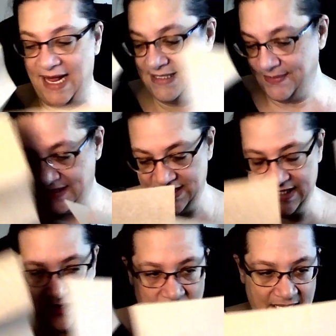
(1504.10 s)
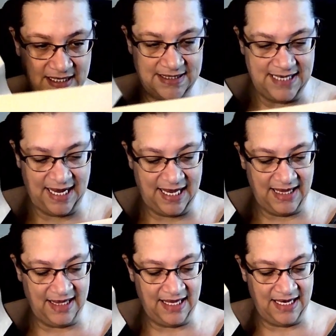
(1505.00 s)
what the stone is, and
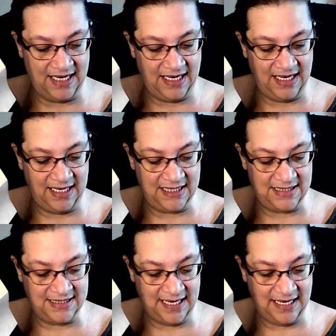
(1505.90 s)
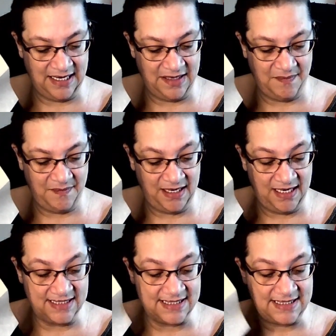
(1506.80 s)
then it is
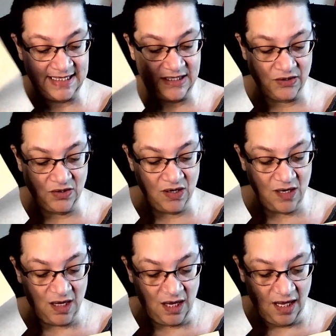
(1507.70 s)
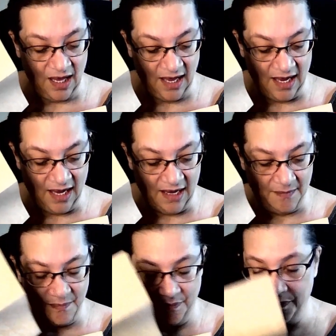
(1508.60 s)
cedar. Um,